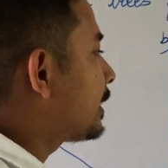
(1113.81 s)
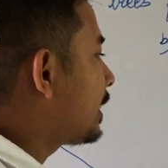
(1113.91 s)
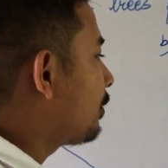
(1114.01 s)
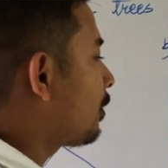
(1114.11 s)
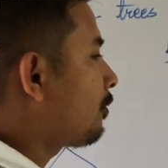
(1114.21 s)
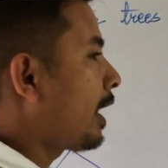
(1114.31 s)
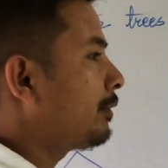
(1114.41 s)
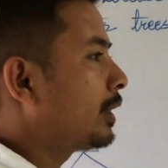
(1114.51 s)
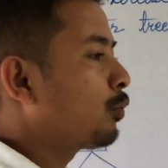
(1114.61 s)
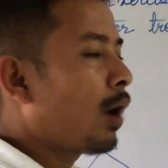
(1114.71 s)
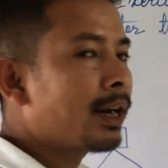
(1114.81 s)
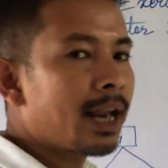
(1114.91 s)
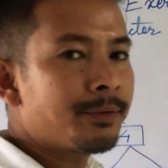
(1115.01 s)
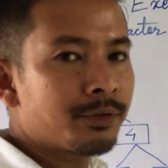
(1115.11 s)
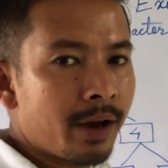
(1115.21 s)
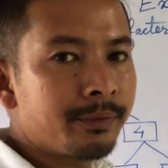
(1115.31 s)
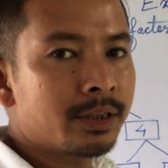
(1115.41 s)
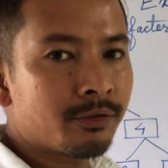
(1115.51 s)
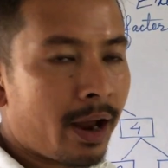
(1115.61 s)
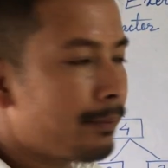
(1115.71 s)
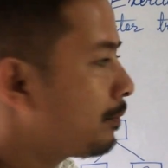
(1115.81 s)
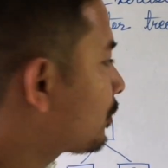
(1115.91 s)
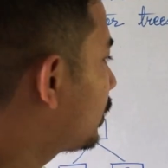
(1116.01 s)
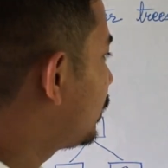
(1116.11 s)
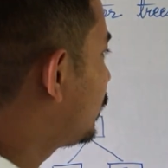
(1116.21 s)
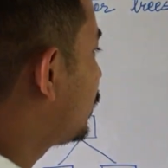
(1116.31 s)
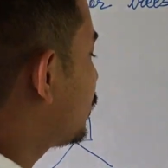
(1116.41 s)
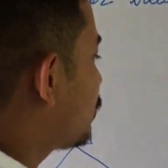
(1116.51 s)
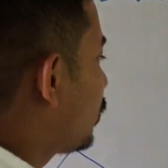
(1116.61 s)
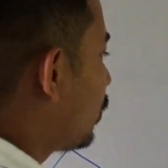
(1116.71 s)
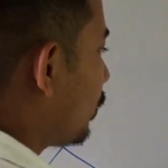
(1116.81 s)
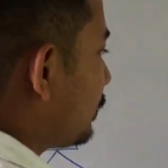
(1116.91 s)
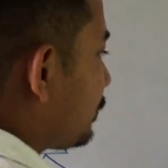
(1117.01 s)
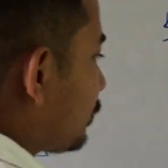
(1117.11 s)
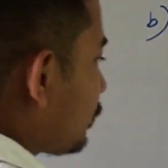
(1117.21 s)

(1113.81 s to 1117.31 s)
in the table of 5, then 1 times 5 is 5. So